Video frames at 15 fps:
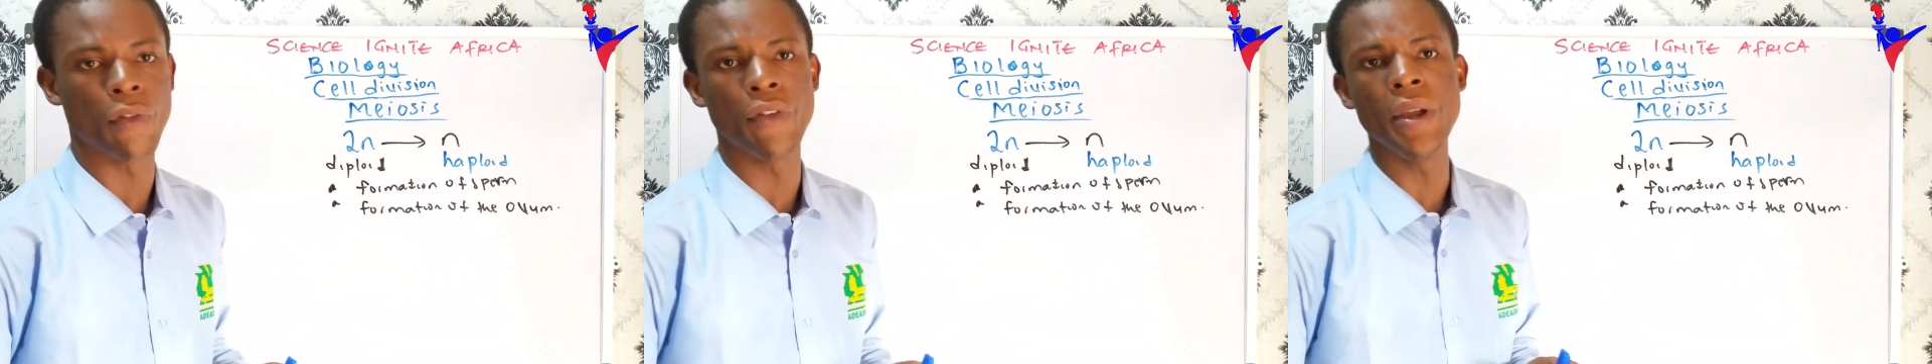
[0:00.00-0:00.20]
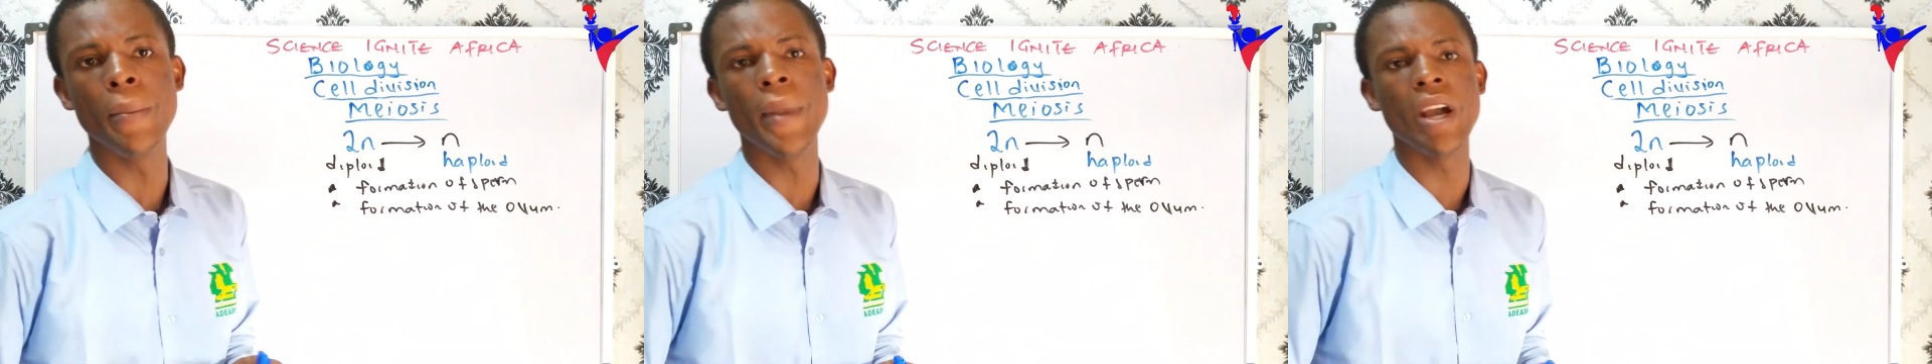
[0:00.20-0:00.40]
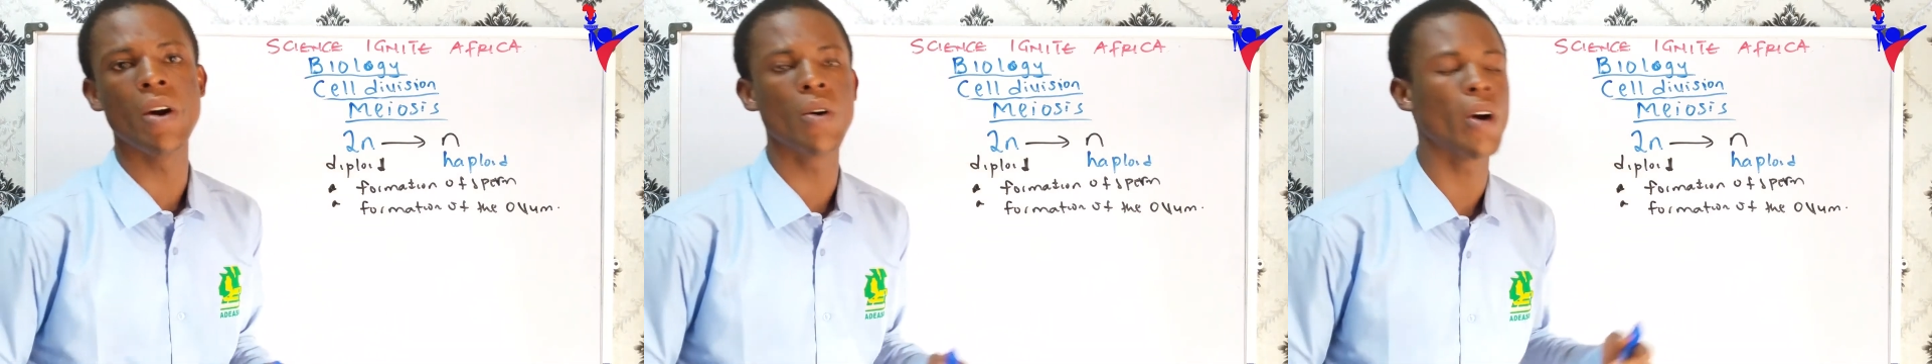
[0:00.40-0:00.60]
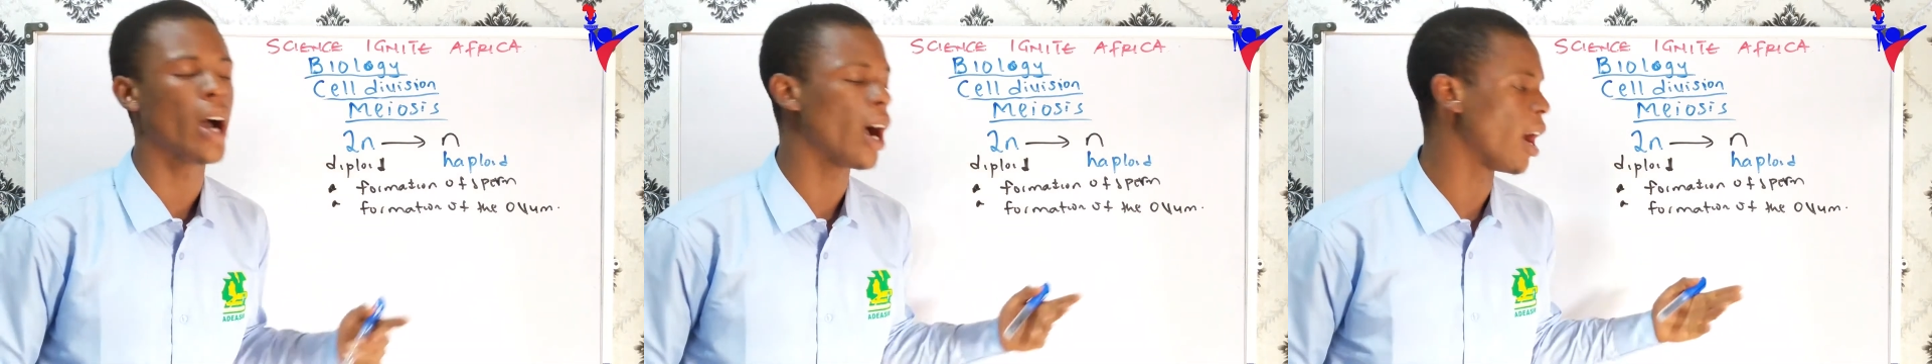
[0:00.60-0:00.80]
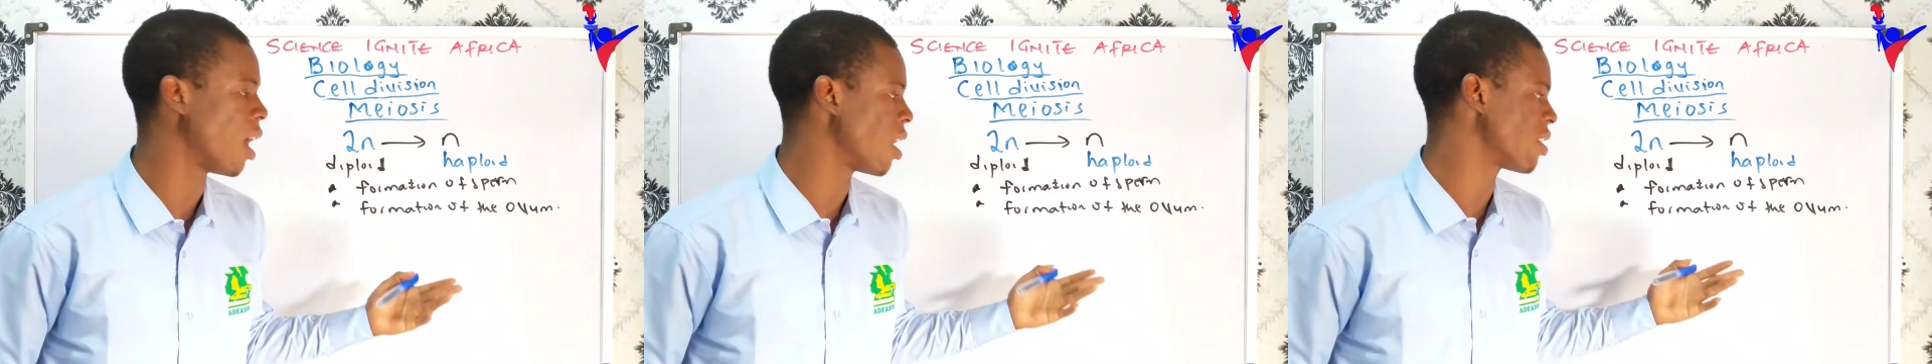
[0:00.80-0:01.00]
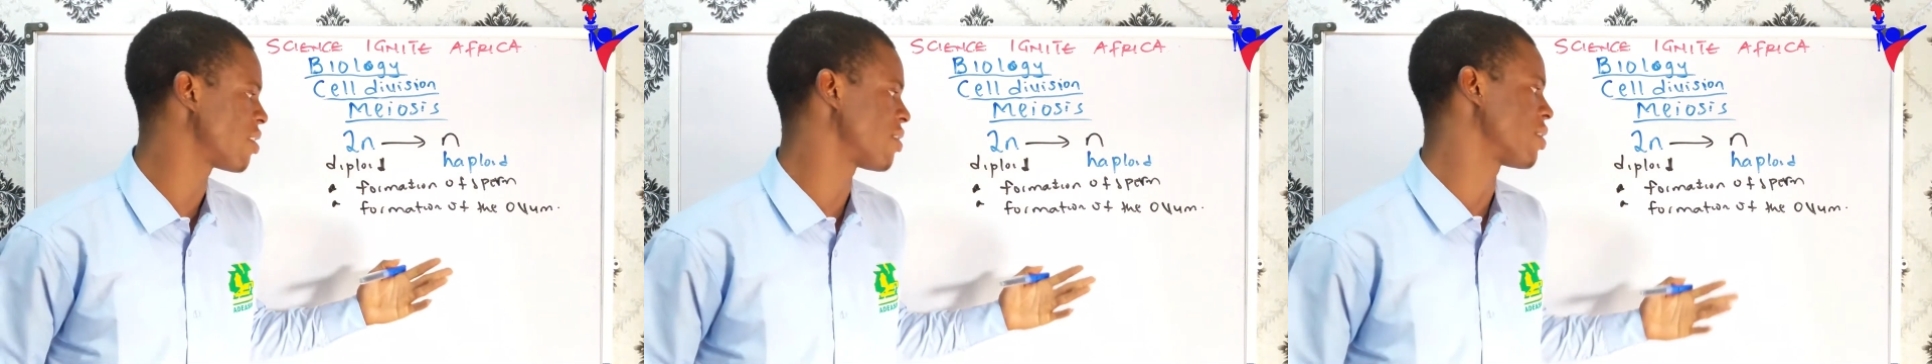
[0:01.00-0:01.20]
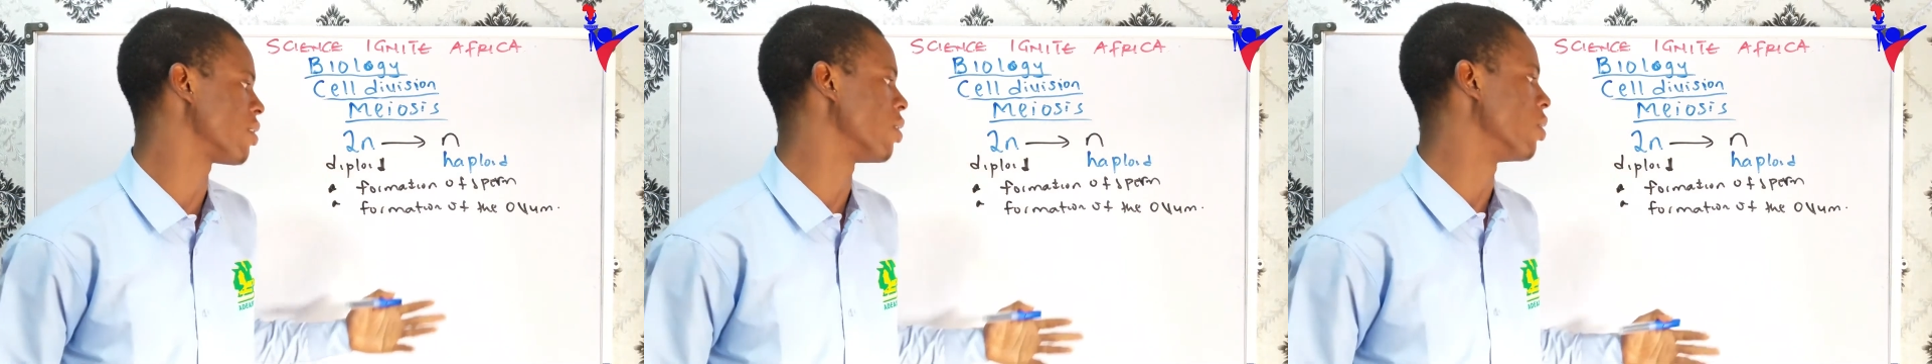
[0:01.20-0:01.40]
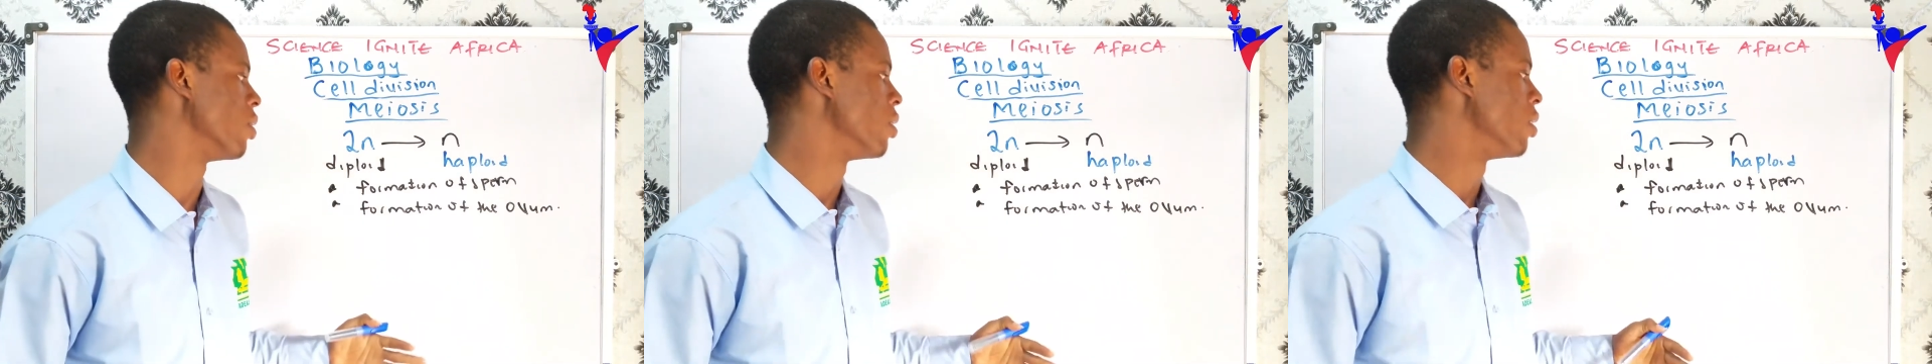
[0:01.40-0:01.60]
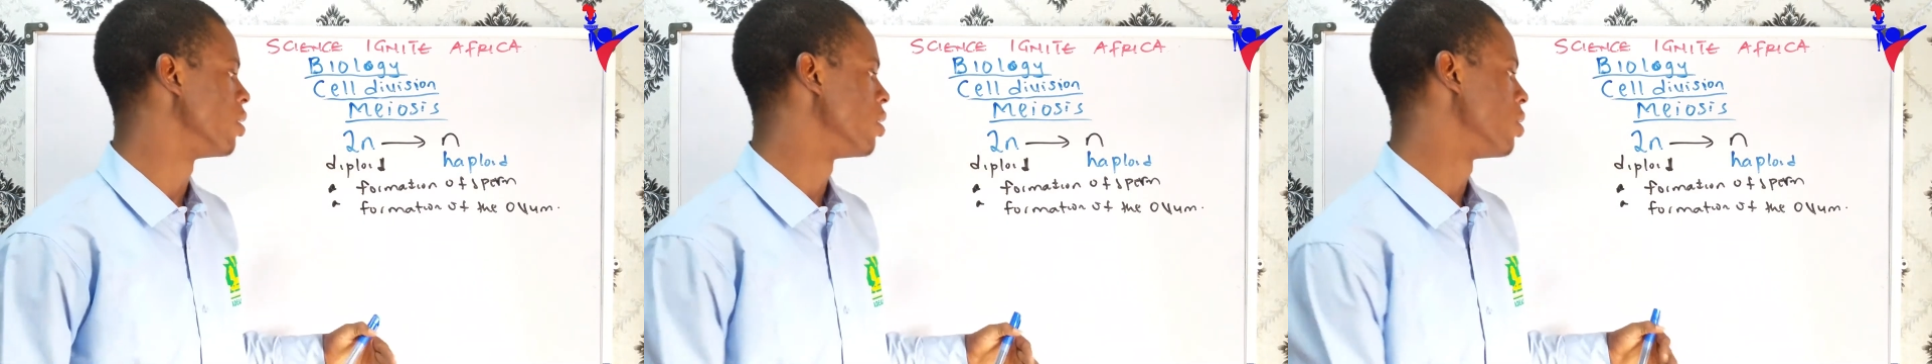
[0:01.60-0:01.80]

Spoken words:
female egg cell.